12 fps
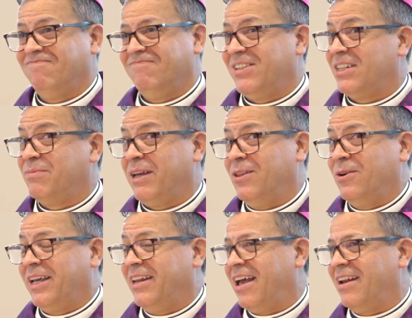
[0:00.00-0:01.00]
just by
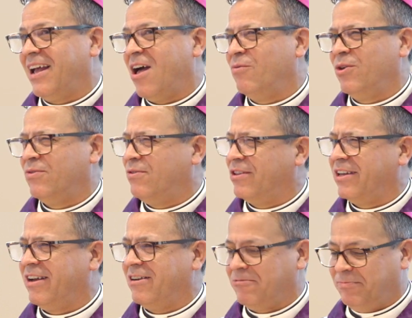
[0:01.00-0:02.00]
looking at how beautiful
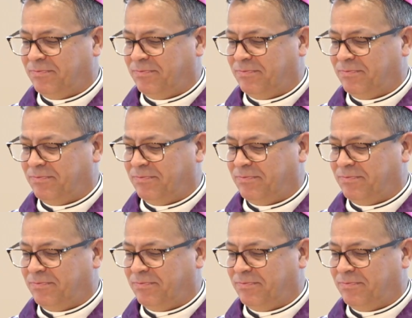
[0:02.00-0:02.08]
they are.